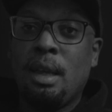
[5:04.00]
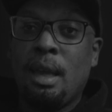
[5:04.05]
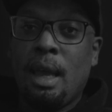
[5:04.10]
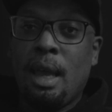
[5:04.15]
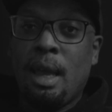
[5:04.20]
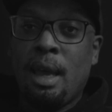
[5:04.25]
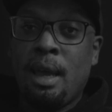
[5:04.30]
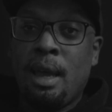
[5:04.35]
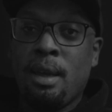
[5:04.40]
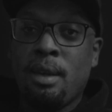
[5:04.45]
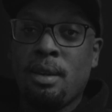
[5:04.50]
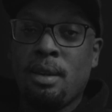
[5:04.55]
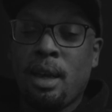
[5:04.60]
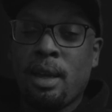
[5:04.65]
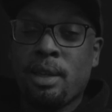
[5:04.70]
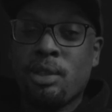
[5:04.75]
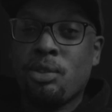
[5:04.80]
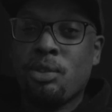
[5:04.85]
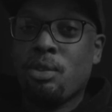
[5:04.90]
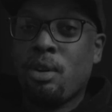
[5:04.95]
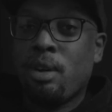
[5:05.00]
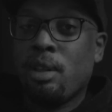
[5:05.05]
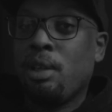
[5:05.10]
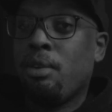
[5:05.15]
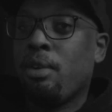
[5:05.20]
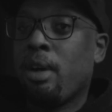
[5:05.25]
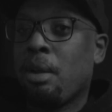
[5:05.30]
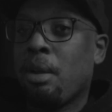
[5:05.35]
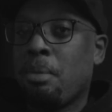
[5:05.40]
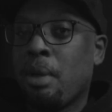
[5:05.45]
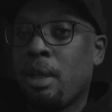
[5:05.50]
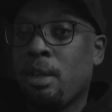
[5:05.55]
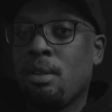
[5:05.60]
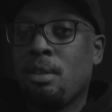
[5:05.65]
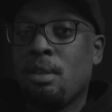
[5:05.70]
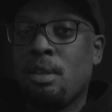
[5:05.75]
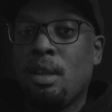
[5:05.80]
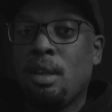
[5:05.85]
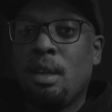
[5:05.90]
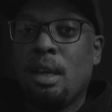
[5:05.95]
and I strongly
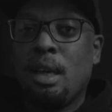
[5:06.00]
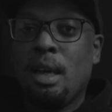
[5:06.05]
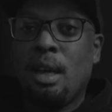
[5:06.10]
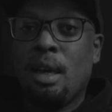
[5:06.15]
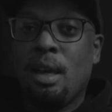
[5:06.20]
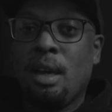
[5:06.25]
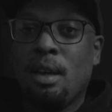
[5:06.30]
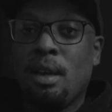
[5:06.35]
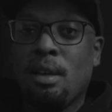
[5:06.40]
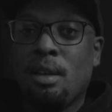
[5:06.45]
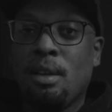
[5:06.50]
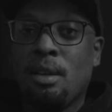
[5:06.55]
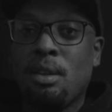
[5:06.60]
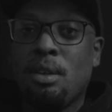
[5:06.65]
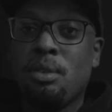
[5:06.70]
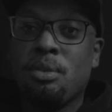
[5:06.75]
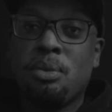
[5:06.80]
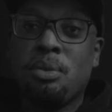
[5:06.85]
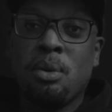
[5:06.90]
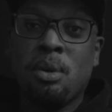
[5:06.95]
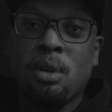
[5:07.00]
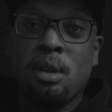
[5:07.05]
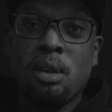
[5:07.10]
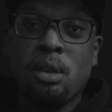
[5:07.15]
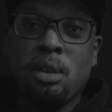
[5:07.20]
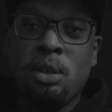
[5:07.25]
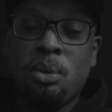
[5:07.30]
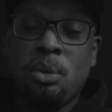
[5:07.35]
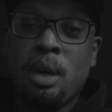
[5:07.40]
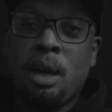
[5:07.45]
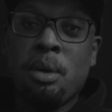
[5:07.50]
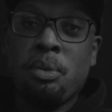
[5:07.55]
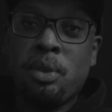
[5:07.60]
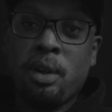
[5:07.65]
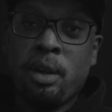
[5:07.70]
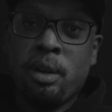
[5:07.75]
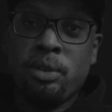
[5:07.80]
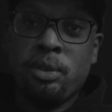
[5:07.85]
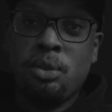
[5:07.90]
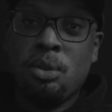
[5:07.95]
recommend for you out
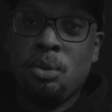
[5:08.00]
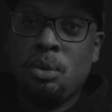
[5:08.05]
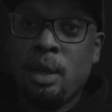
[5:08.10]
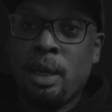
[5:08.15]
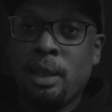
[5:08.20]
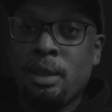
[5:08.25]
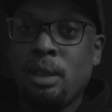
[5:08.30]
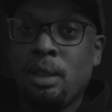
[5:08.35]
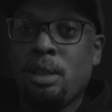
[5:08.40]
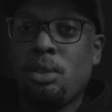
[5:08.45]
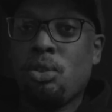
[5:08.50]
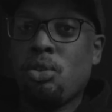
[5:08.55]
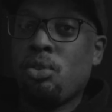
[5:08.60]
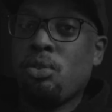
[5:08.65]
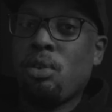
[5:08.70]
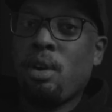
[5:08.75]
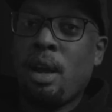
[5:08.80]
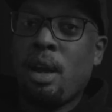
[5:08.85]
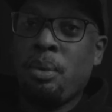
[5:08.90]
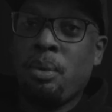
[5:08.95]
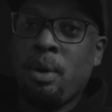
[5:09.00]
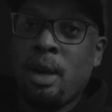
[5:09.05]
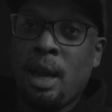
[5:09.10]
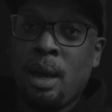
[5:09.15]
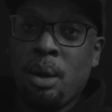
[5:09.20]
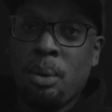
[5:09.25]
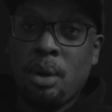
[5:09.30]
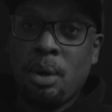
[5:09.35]
there to at least try one out.